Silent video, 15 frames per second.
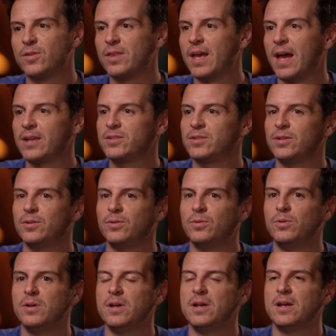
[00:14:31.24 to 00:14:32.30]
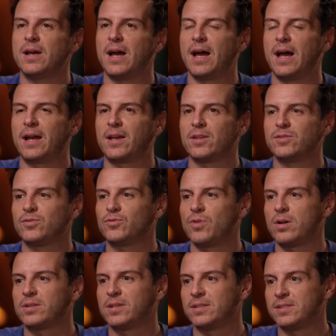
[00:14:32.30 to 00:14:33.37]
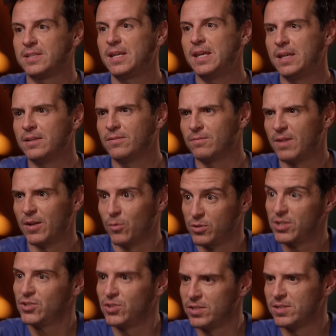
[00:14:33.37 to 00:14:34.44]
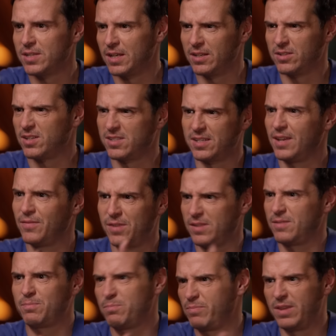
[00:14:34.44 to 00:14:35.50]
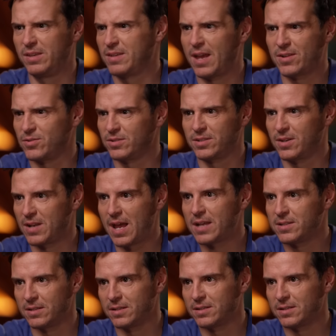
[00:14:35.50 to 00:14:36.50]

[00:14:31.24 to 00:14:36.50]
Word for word: so they had to construct a scene, an audition scene, to see if these actors could act